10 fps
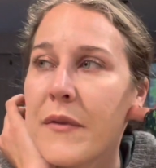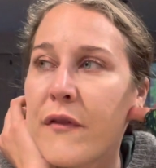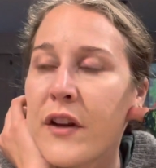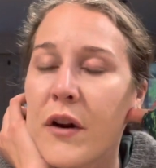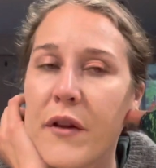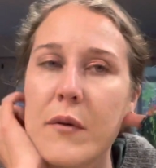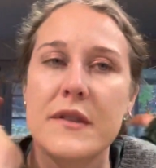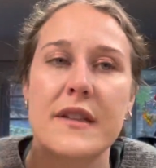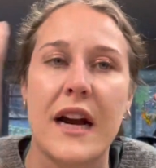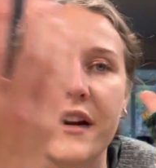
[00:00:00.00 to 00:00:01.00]
you know, there
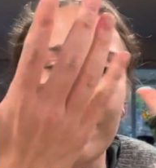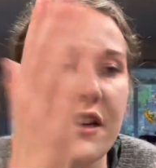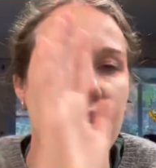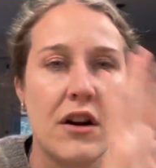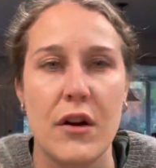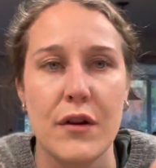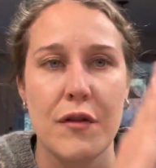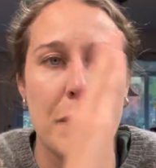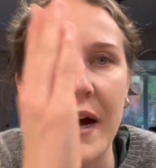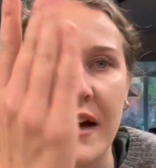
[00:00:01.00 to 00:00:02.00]
was kind of like an all over
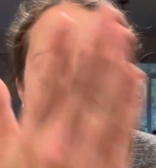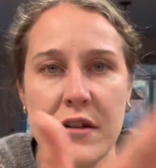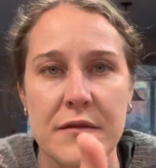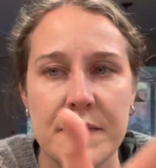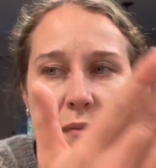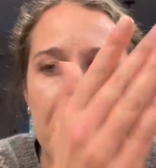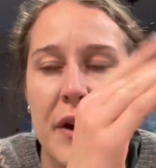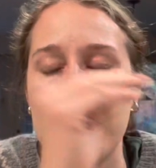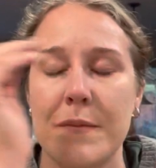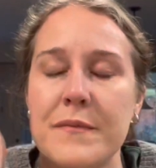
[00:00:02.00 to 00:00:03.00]
pattern,
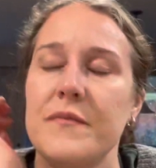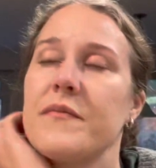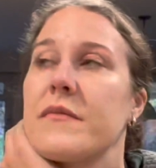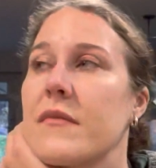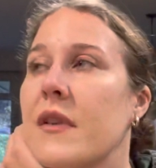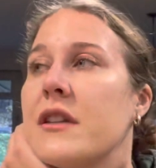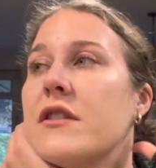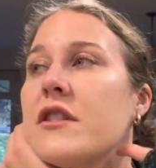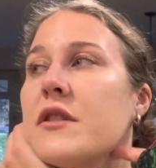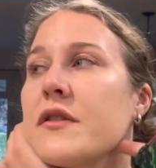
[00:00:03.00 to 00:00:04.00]

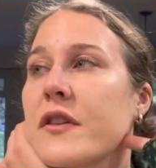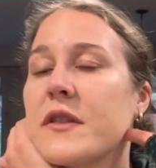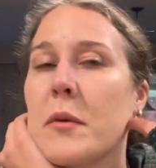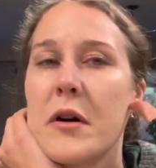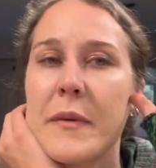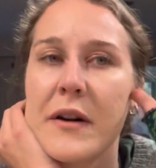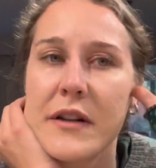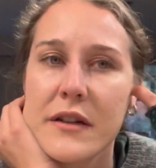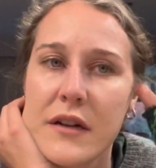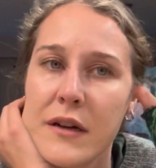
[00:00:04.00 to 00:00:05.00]
and she's very smart about
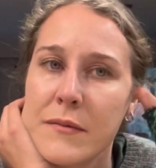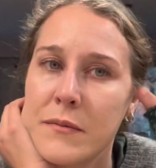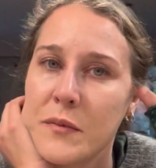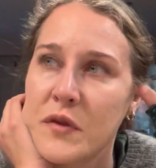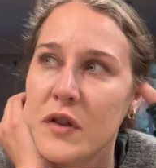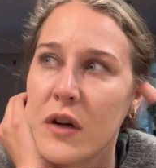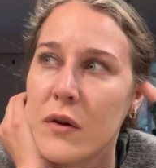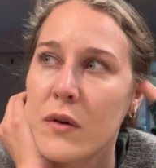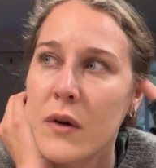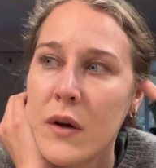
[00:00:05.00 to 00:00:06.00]
it.
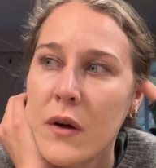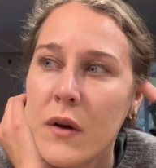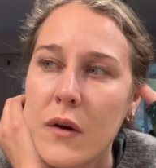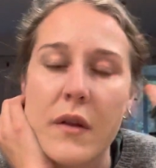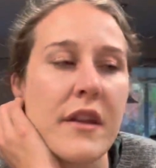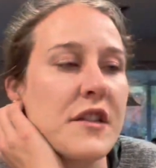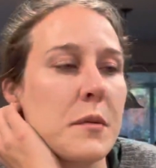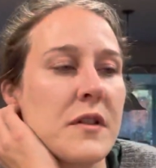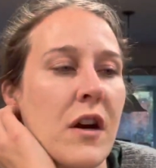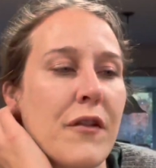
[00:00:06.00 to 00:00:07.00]
So this
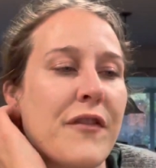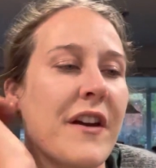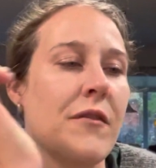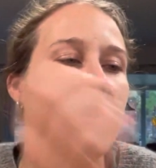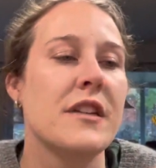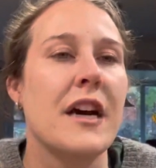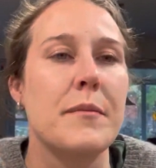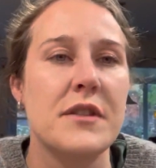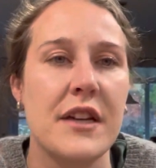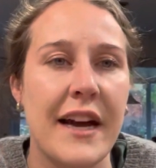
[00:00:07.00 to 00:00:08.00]
was our favorite
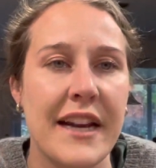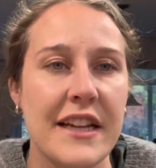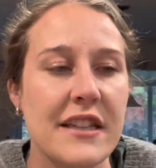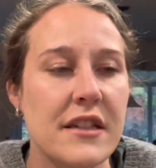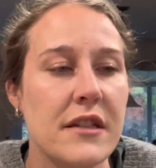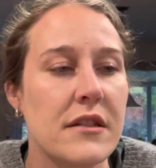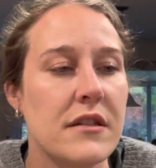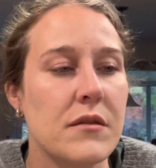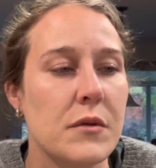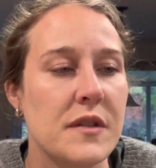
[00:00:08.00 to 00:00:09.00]
type to edit,
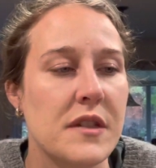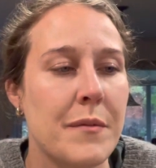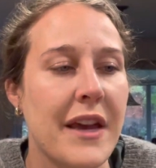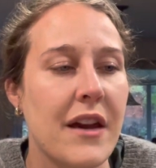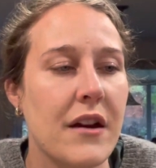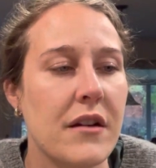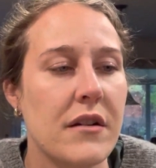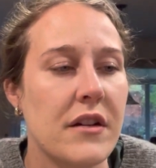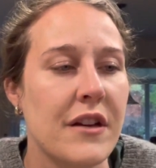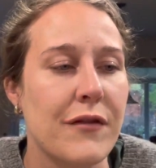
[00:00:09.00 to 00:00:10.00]
was to make,
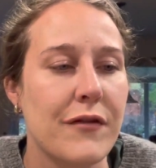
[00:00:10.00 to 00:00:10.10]
if